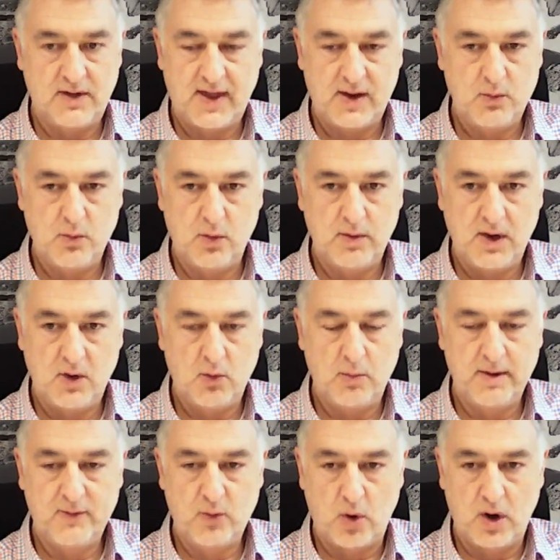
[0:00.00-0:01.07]
it
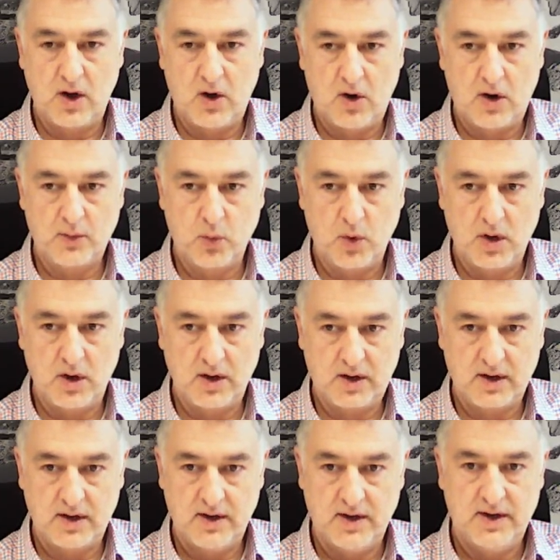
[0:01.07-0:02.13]
will be quite hard
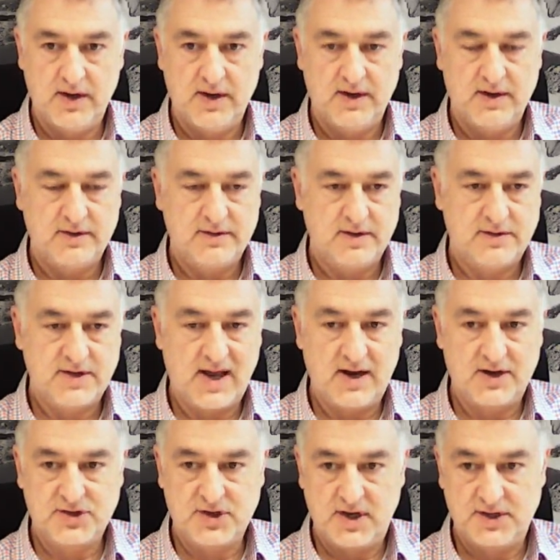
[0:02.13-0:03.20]
work to
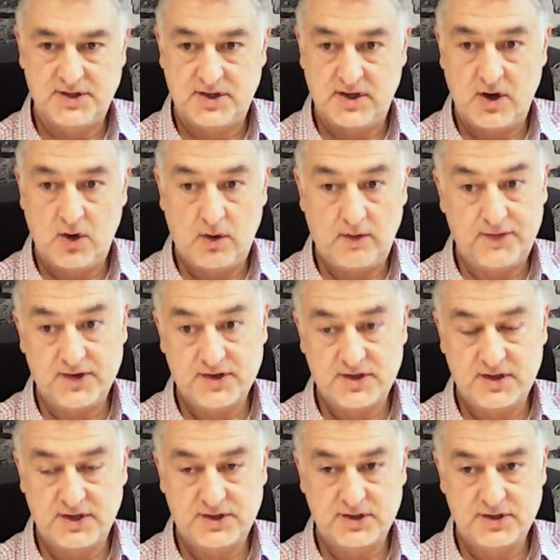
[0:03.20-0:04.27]
tell a solicitor. And a lot of the
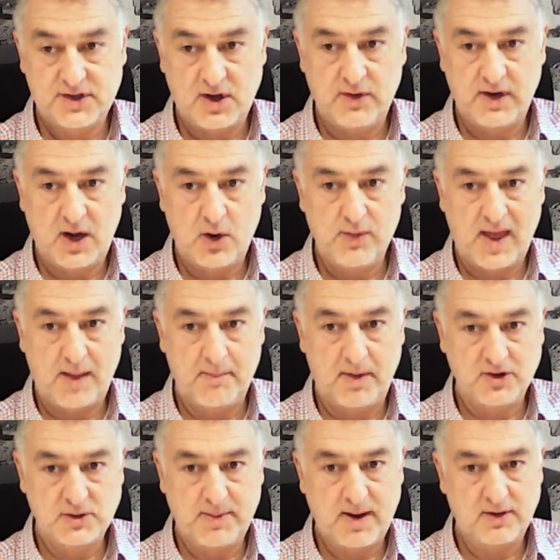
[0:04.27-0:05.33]
solicitors don't know that
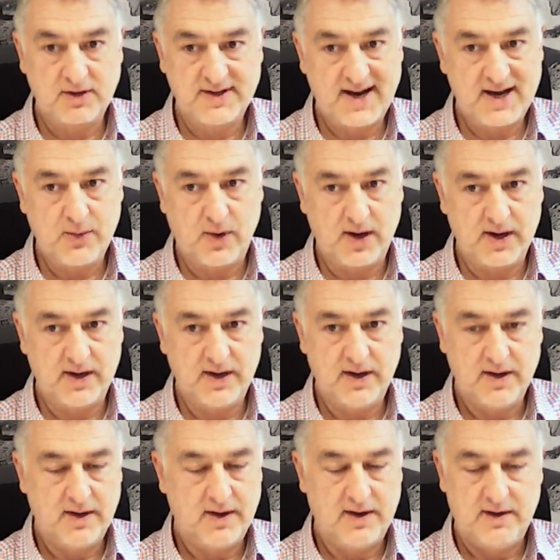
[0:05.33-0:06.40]
much about it anyway,
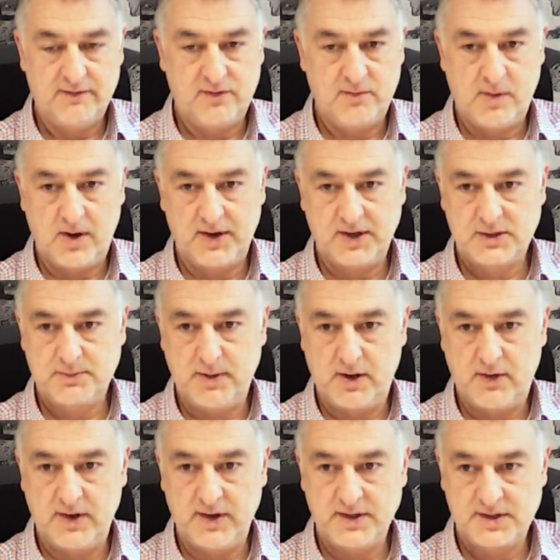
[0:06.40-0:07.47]
from my
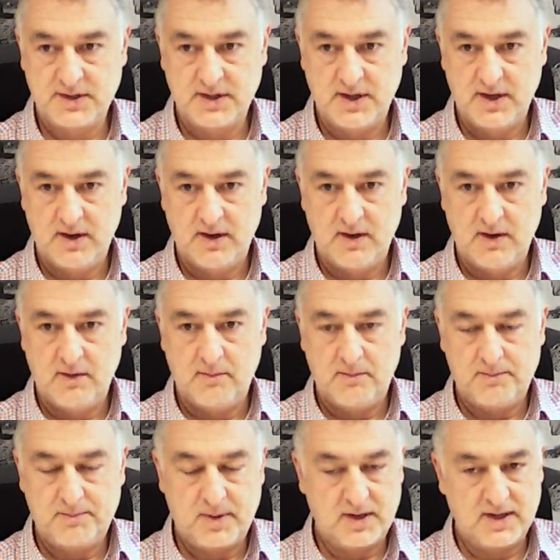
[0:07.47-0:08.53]
experience.
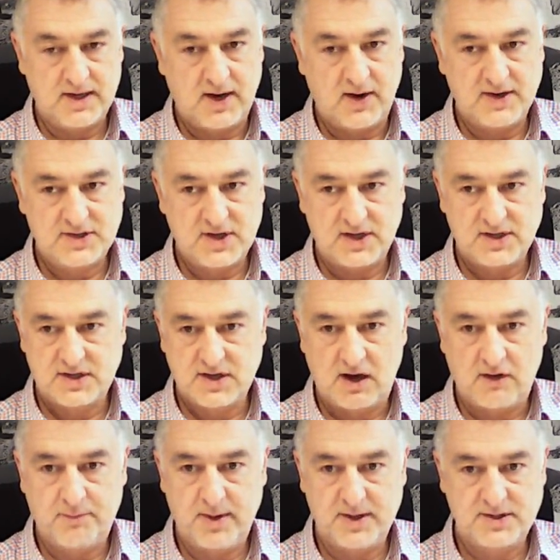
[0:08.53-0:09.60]
But, it's a
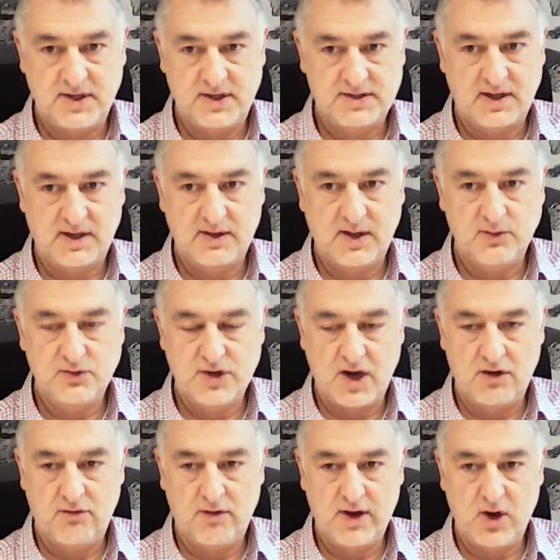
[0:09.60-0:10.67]
tough business. They'll
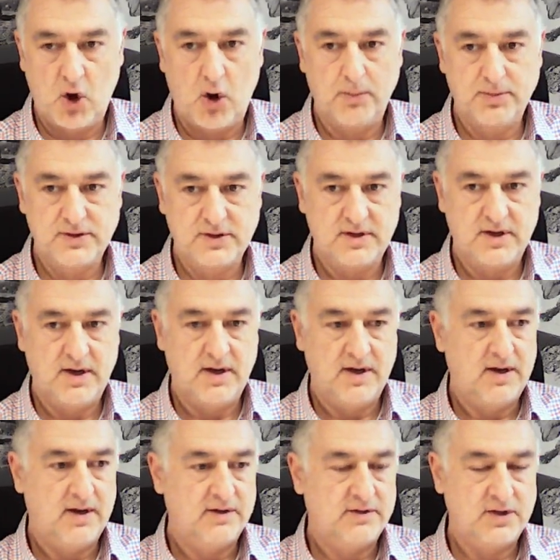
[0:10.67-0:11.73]
generally opt
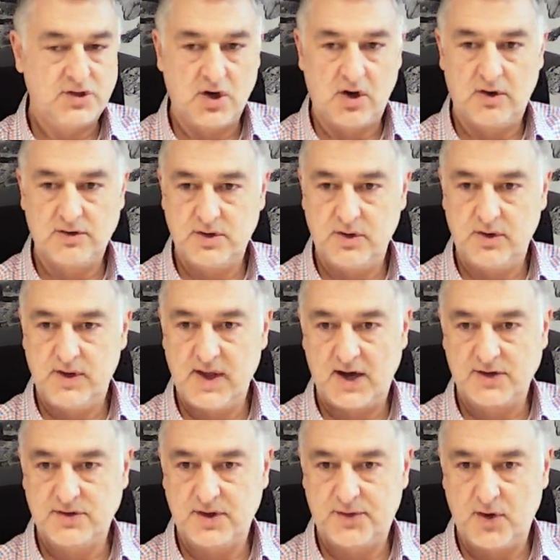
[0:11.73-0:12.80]
to charge you
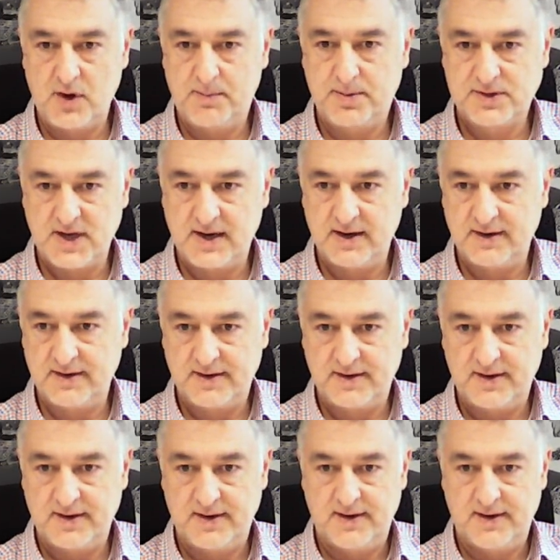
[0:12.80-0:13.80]
the extra 3%.